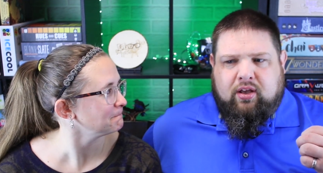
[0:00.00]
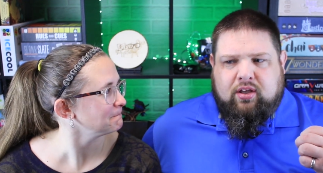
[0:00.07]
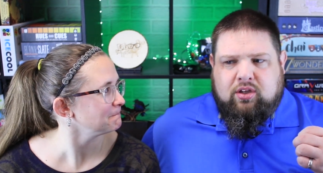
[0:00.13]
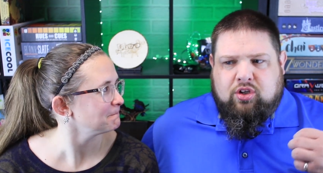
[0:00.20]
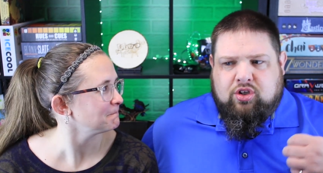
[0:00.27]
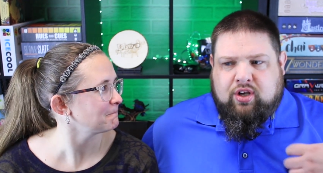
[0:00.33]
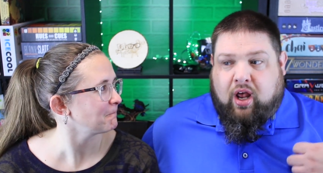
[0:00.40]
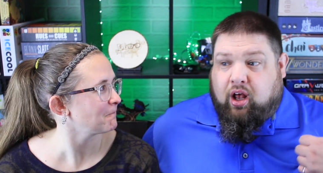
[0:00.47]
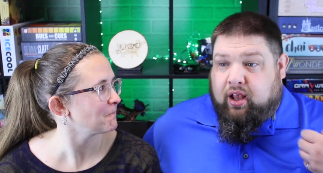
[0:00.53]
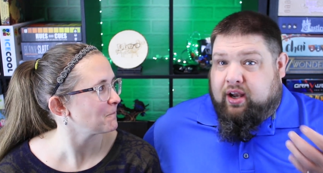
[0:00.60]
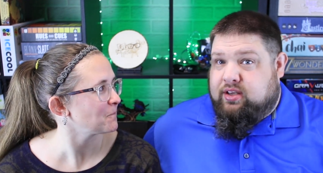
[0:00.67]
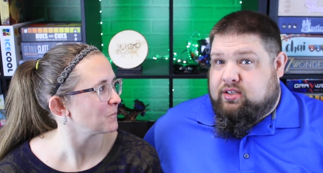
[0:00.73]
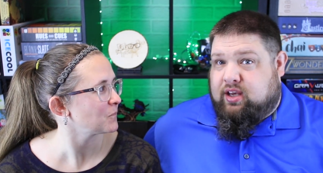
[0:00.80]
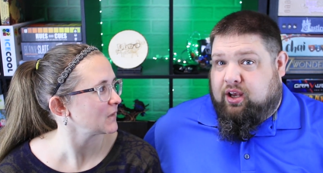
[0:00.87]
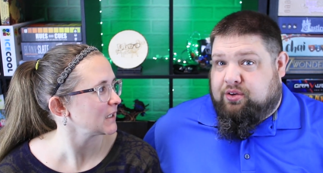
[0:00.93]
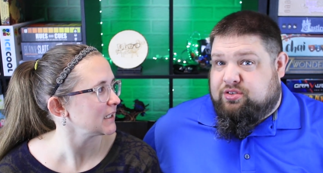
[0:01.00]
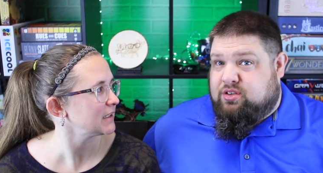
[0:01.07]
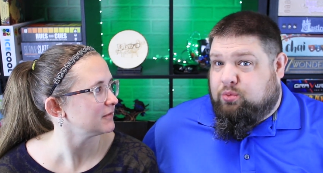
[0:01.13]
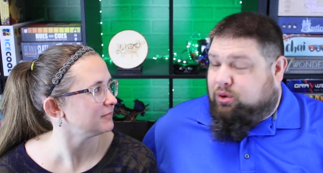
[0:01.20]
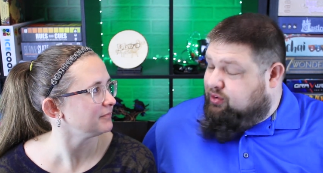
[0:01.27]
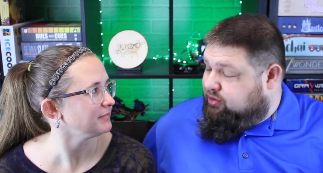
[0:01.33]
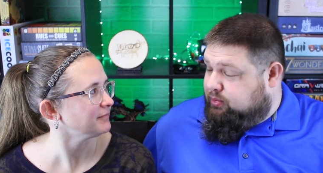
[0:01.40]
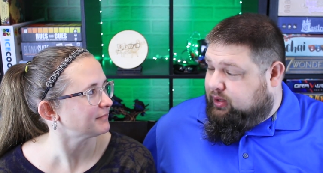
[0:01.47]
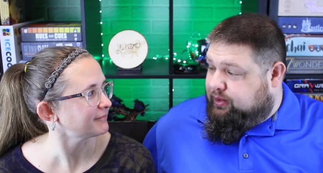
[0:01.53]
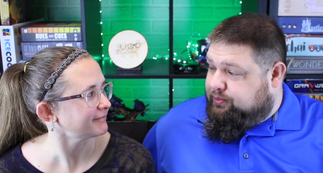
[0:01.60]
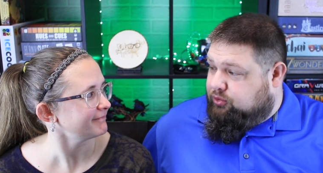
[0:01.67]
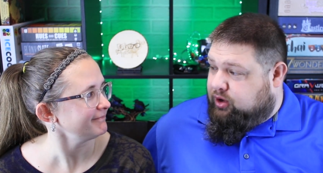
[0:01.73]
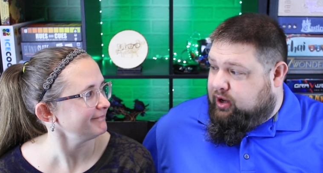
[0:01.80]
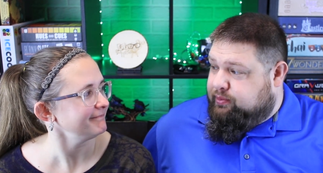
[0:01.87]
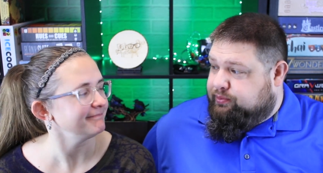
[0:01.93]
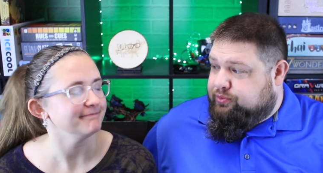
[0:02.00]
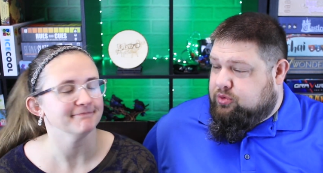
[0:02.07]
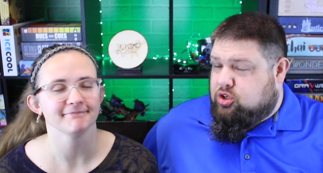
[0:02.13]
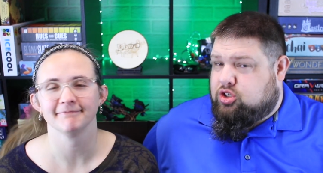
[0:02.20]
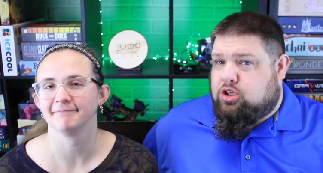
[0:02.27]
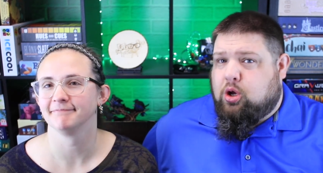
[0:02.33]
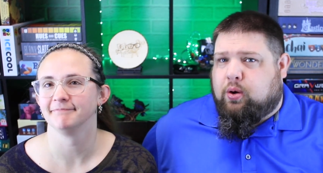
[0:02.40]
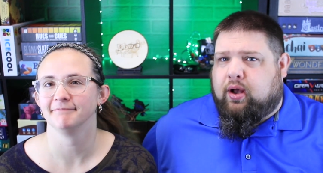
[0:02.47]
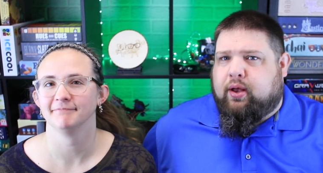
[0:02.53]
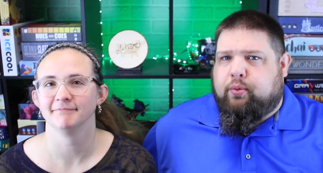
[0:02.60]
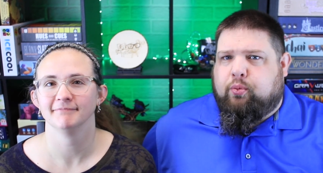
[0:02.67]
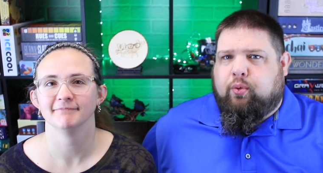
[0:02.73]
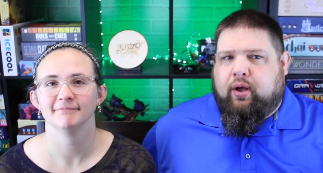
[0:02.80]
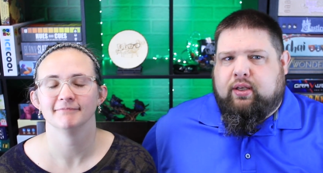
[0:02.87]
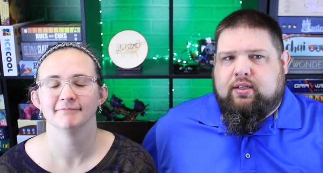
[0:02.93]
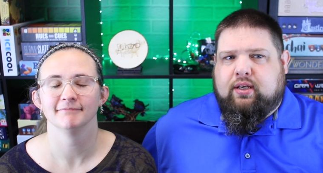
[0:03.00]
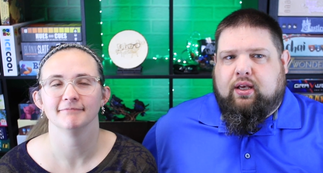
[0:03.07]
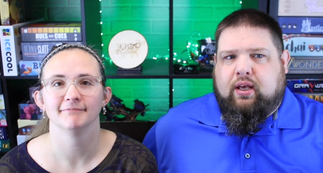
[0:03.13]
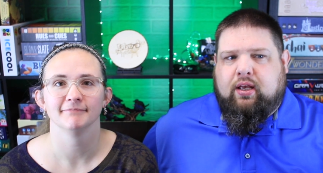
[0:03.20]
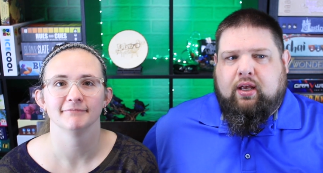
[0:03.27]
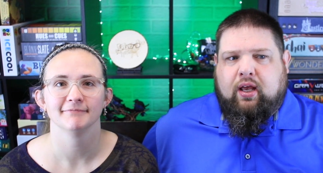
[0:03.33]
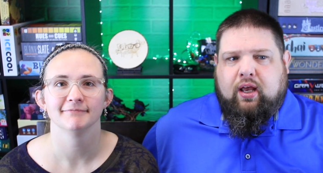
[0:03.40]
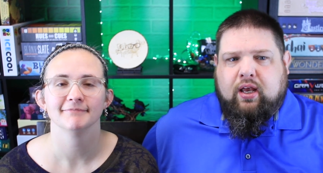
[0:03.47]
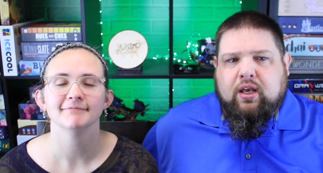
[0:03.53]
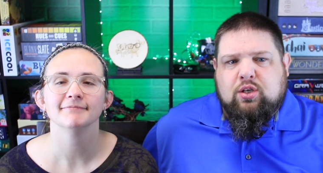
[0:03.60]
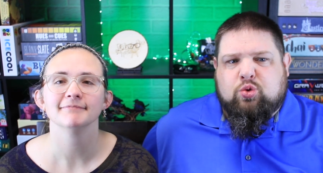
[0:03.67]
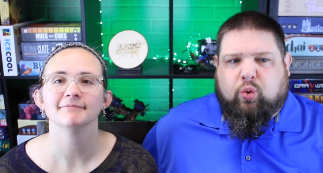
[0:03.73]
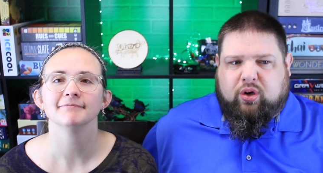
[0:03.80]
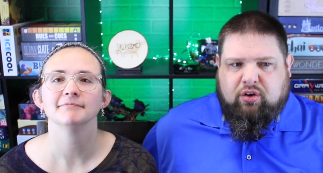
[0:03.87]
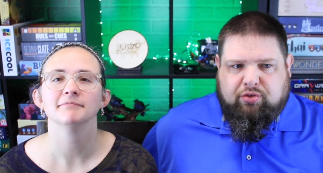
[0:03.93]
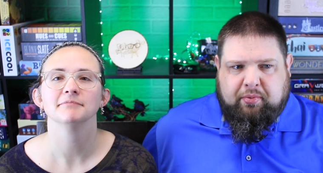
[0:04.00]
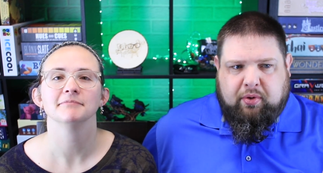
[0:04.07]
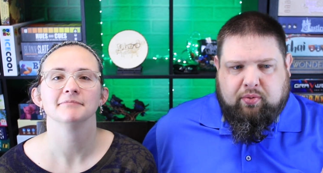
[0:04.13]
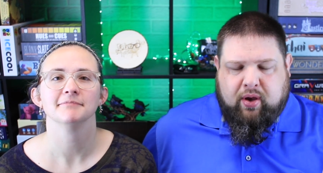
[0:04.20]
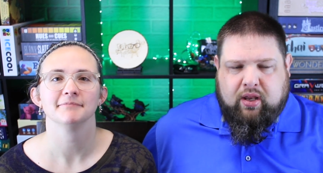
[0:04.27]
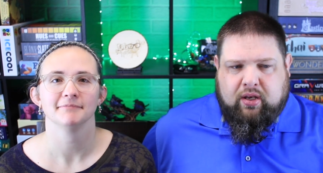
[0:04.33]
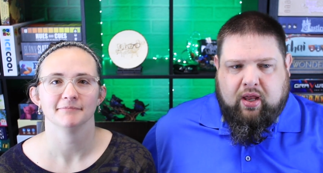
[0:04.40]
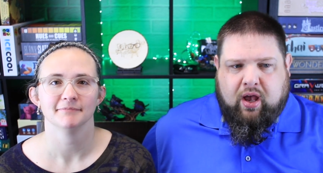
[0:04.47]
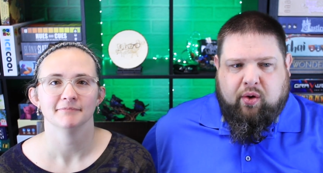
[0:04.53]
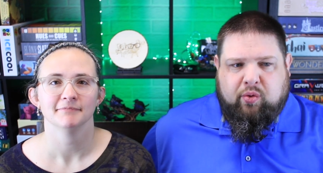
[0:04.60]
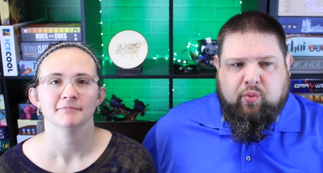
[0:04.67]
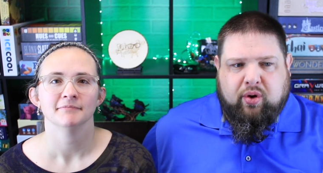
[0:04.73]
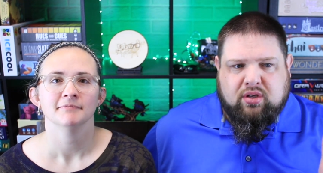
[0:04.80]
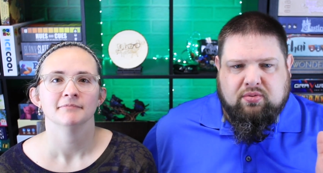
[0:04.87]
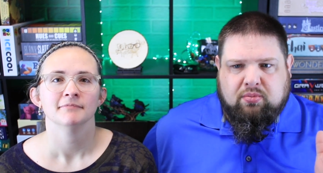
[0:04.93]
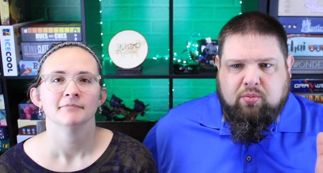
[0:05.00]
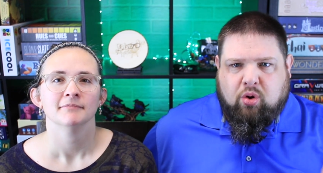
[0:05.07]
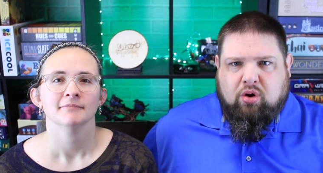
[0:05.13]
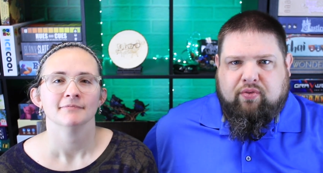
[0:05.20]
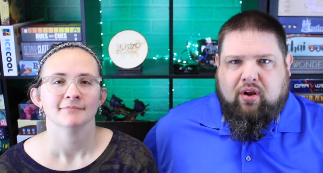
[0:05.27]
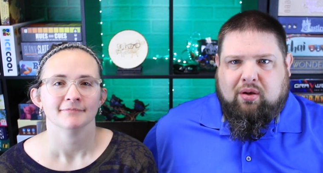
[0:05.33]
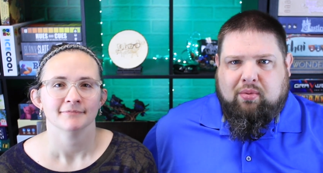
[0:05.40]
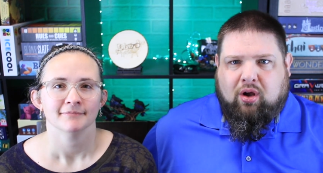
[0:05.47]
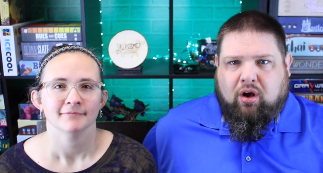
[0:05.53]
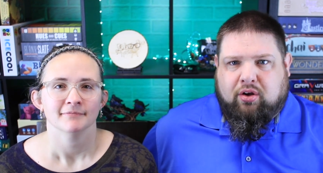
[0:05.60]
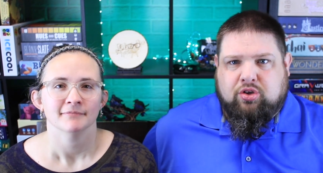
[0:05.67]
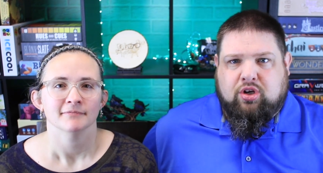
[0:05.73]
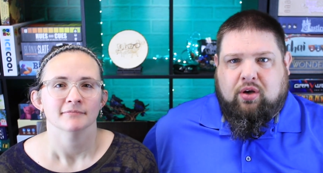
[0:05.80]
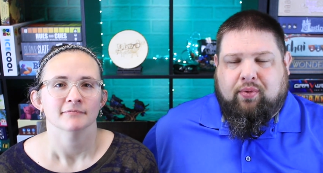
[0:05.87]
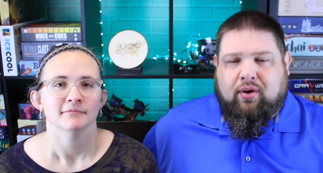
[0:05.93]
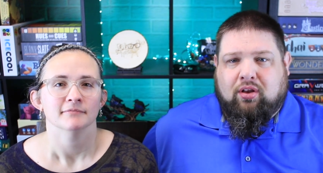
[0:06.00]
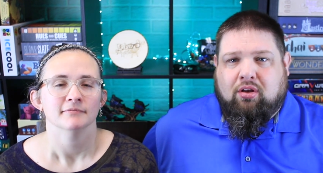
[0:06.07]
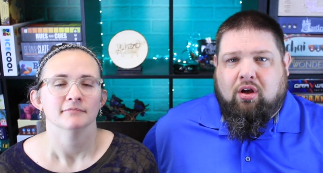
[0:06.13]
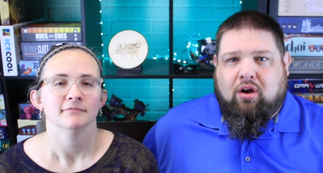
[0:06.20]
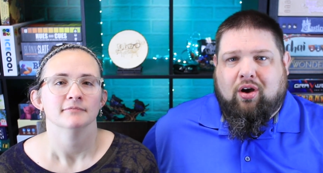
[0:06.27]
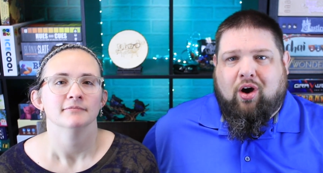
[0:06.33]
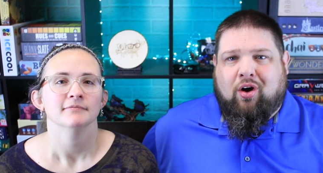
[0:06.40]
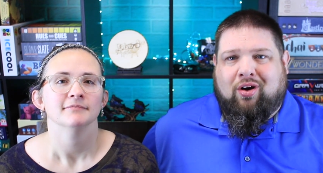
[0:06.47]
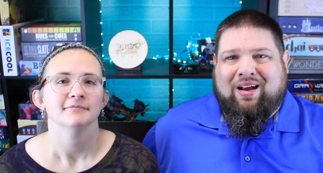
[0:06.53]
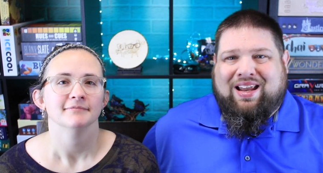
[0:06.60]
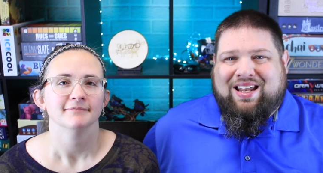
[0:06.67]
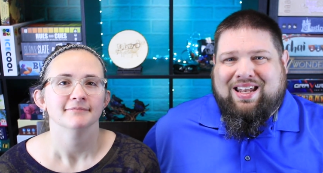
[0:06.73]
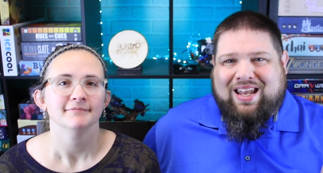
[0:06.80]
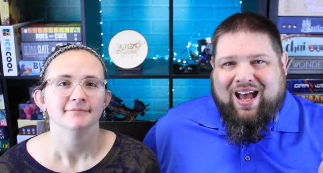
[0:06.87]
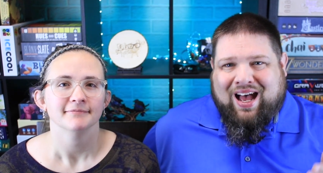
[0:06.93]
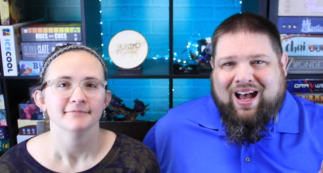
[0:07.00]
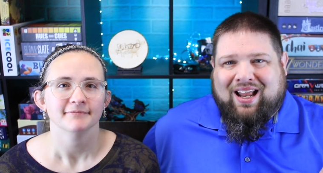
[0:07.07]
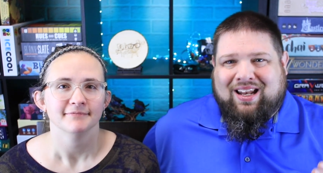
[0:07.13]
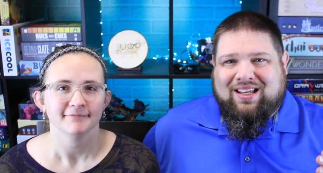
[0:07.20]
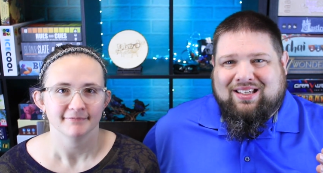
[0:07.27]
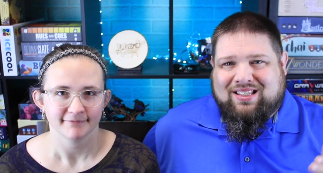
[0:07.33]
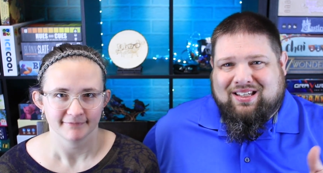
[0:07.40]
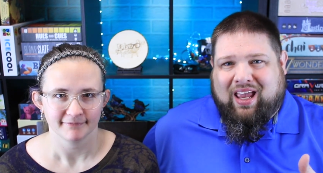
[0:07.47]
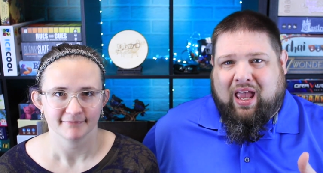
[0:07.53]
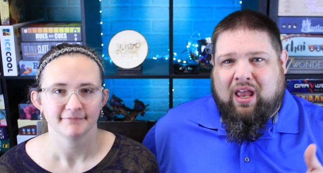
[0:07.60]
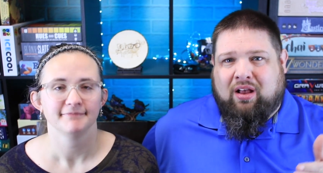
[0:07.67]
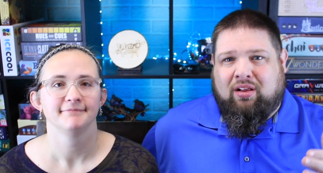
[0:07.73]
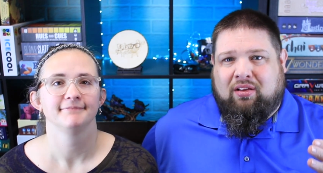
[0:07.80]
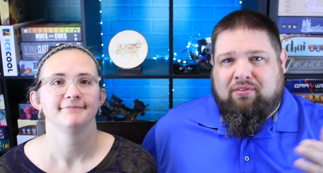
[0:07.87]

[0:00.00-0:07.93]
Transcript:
Speaker 1: there's not a lot of scales that work for me, right? So what is working for me right now and what has been motivating me all January long are non-scale